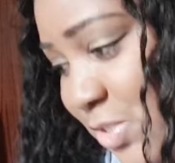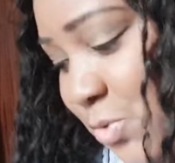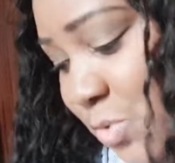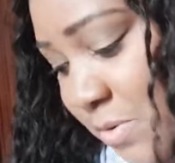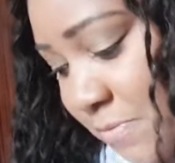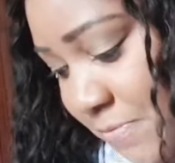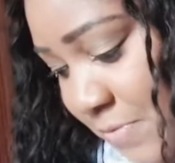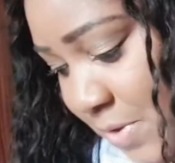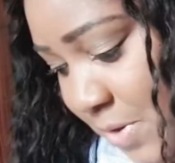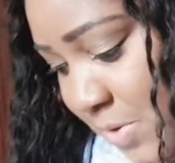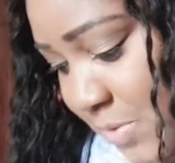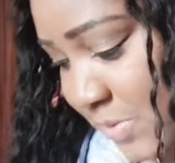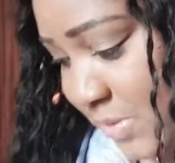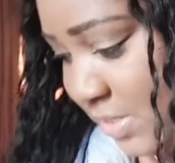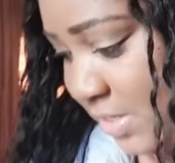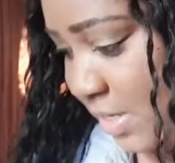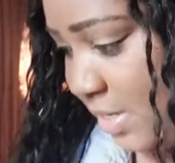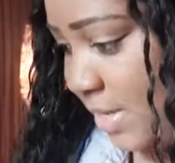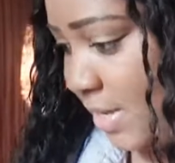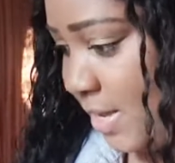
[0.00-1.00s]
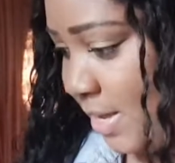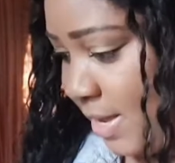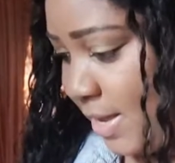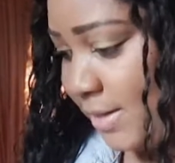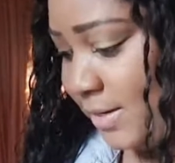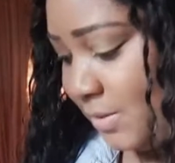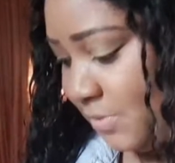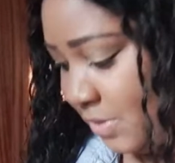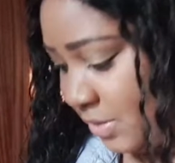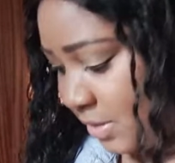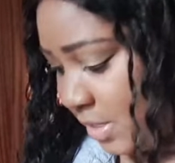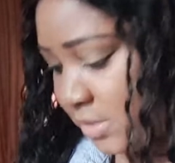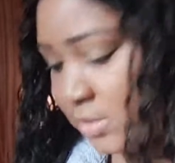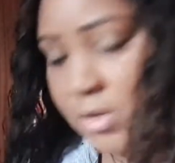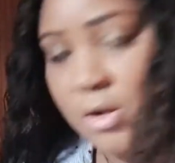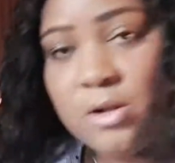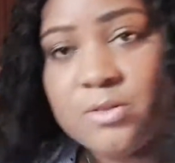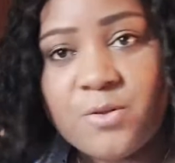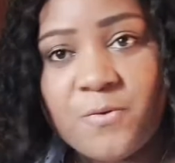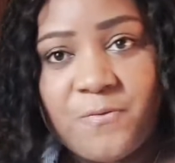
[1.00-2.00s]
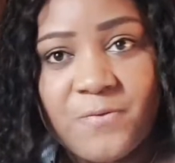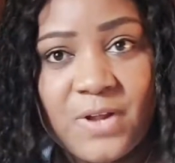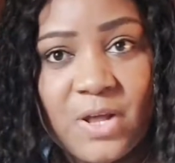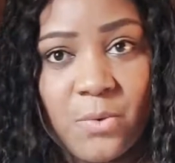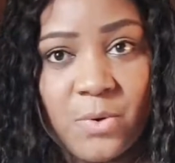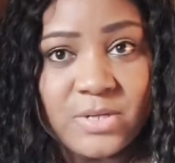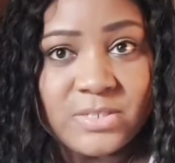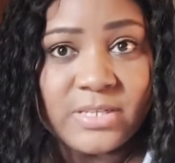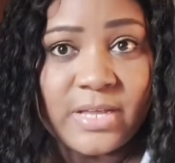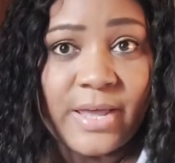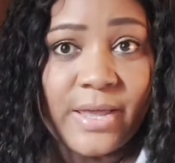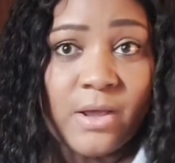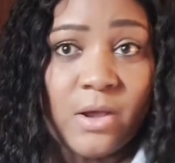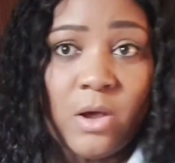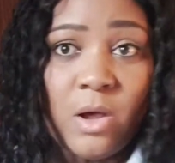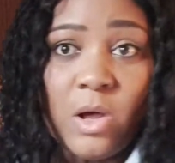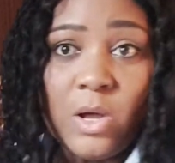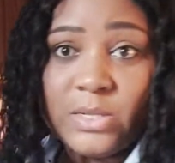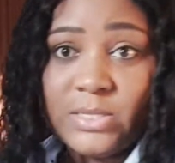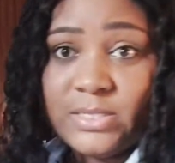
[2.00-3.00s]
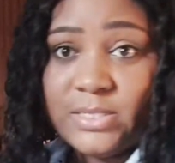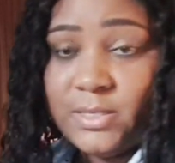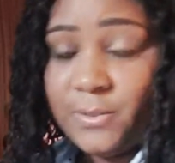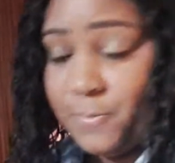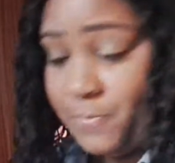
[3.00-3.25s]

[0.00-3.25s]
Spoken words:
two of those, and I think that's all the flowers I got.